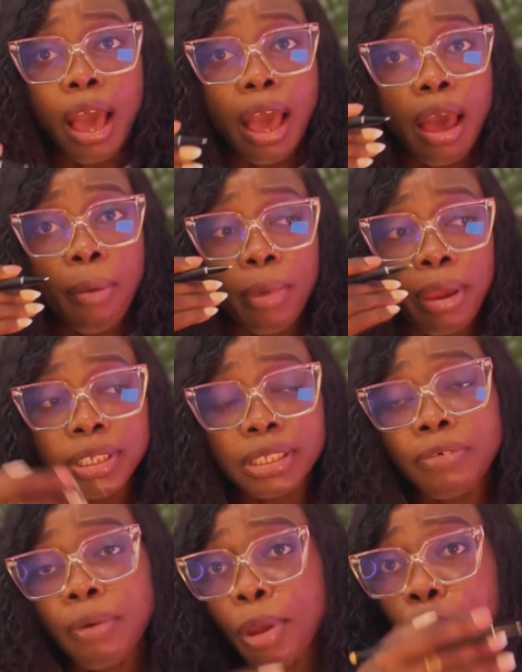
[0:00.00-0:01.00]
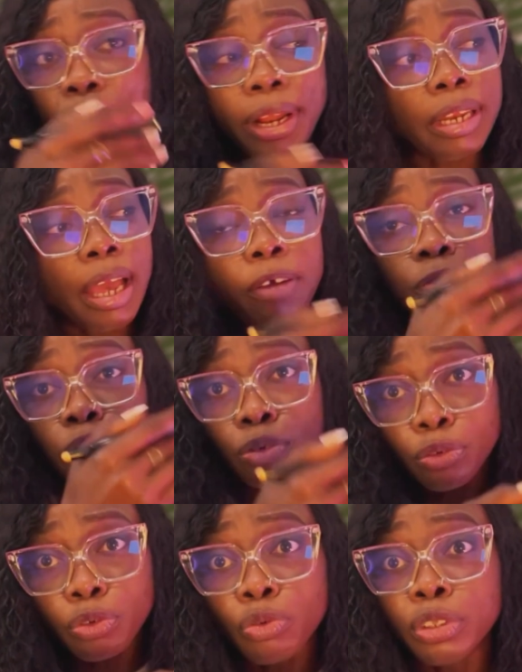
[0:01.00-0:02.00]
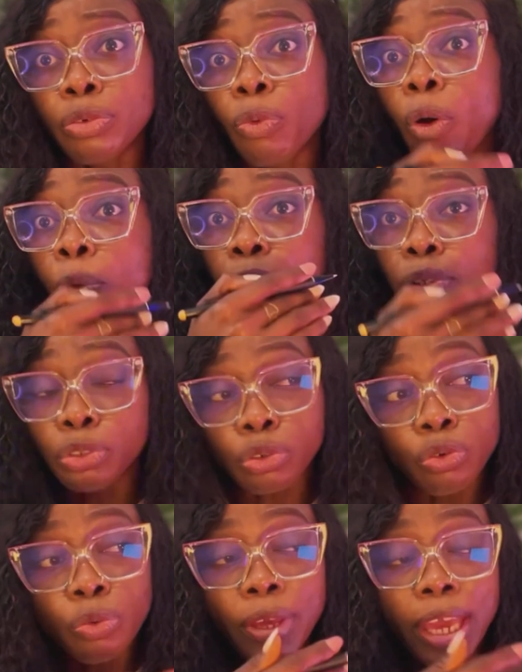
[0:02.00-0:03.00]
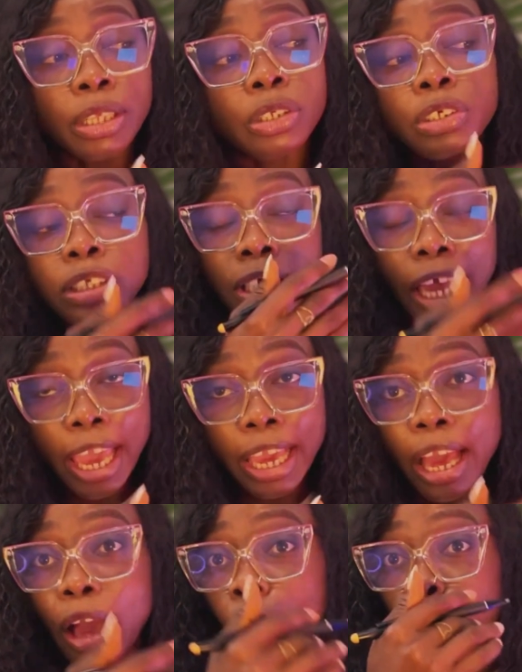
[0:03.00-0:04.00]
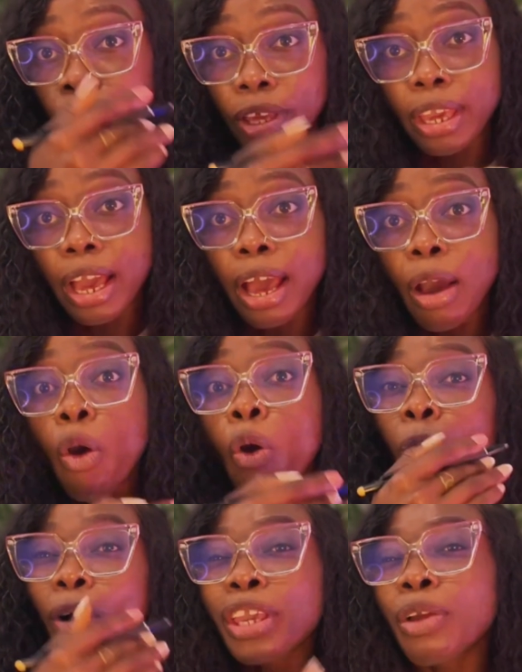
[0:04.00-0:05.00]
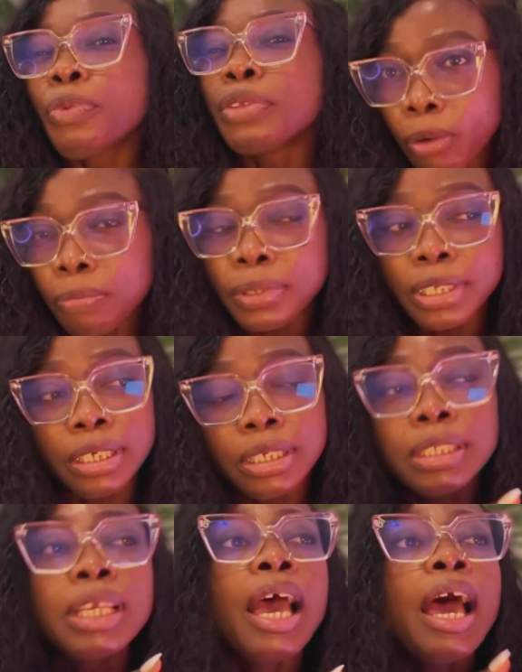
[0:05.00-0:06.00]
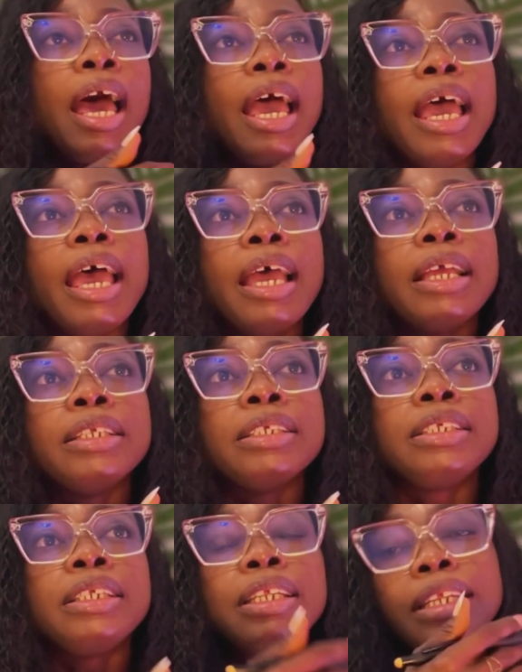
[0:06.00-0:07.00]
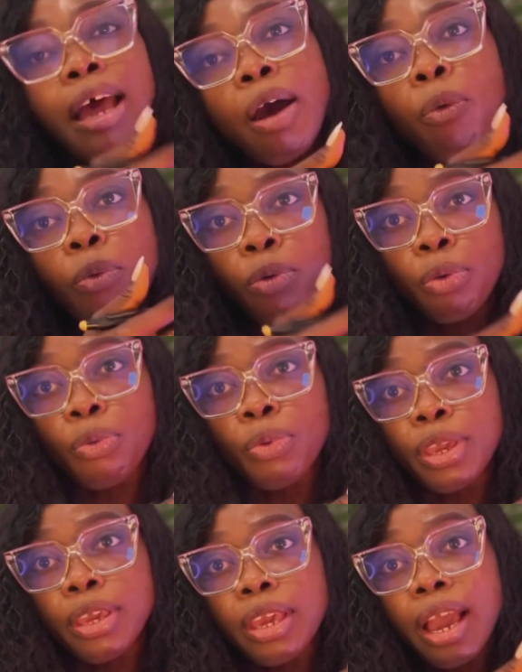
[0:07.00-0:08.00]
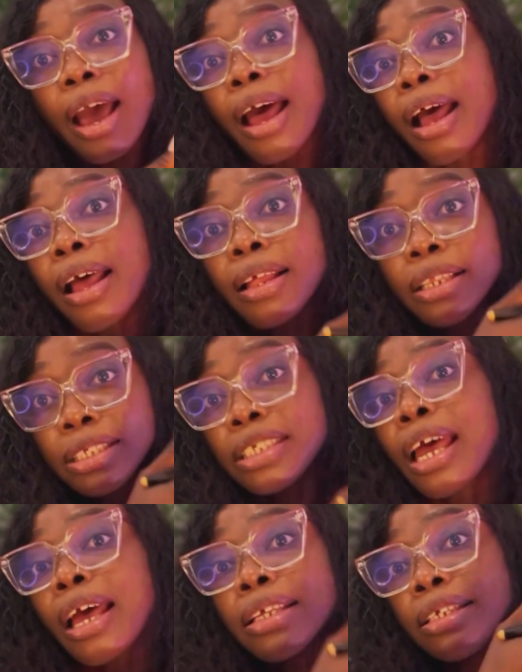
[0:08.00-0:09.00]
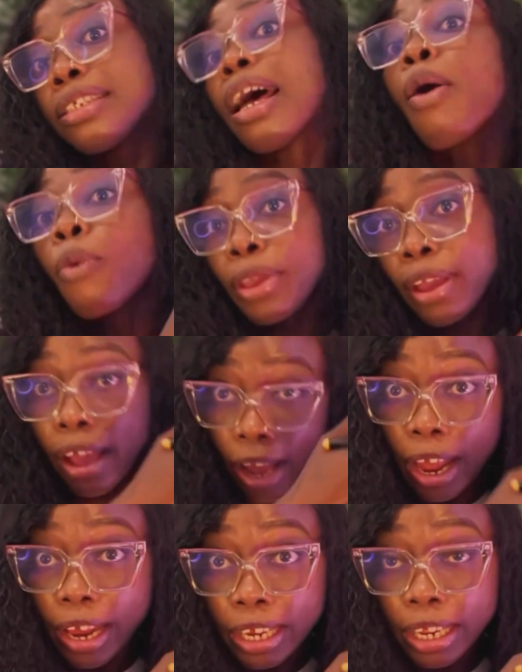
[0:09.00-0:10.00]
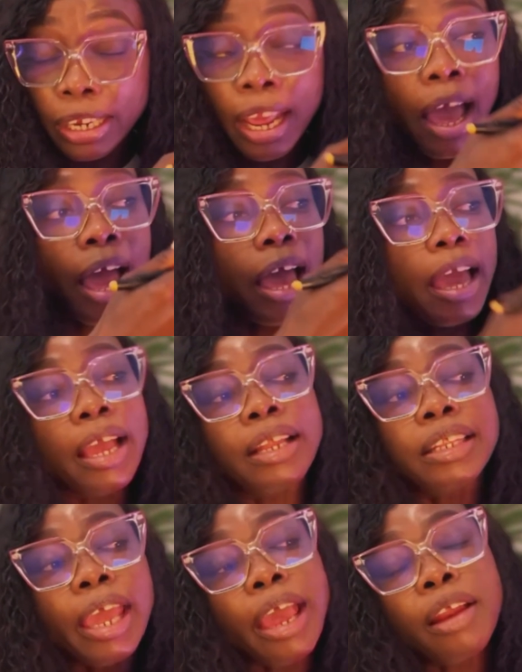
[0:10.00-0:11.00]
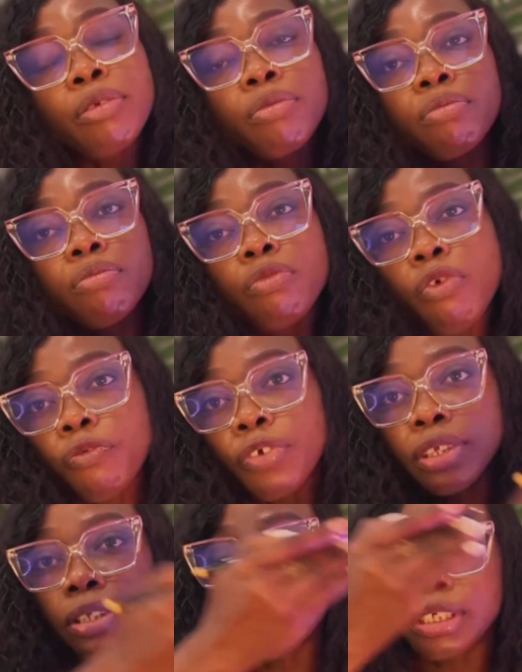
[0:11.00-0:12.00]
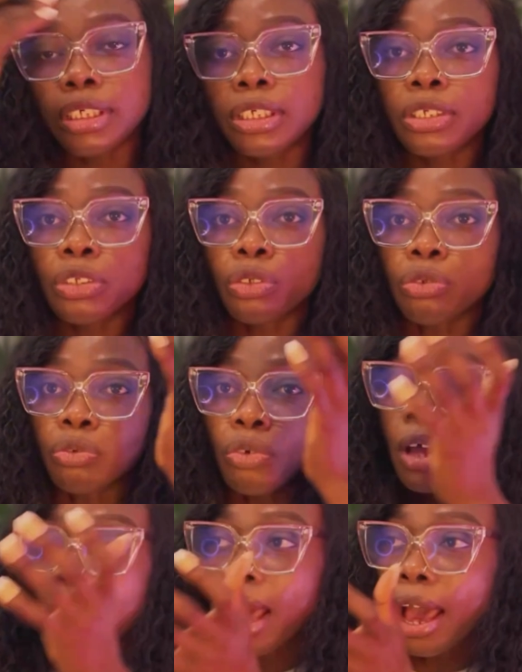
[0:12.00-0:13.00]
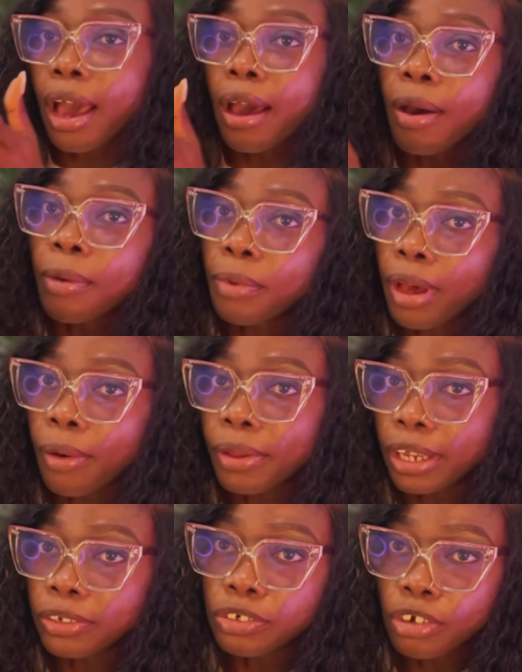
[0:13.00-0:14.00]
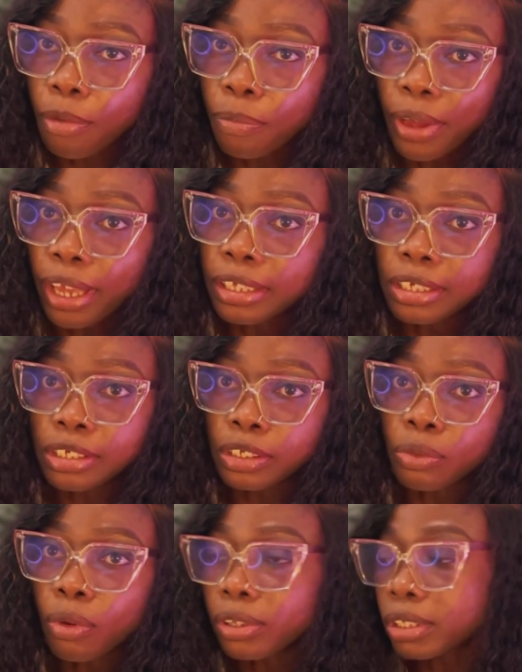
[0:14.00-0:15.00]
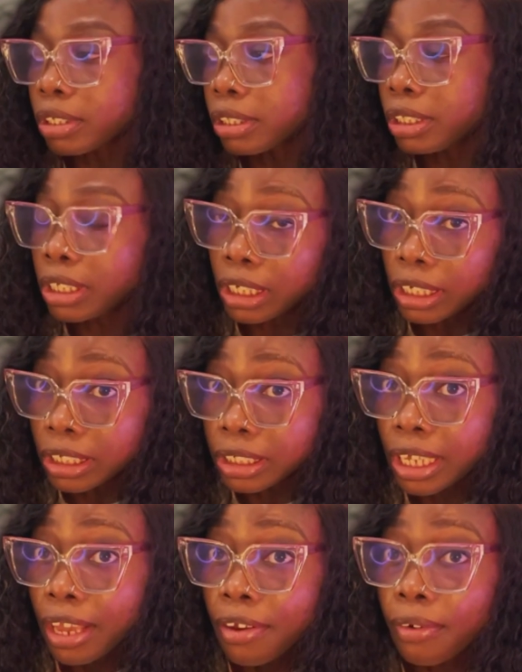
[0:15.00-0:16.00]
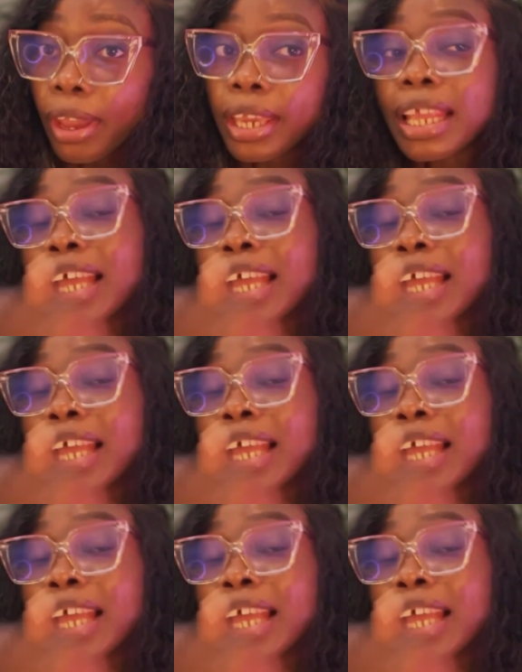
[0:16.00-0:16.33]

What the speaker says: Myself and my partner have shown you what we do. We are into tech and we are working with companies, and now we are this is how we are earning, and then moving this to our Nigerian bank. This is what it is, right?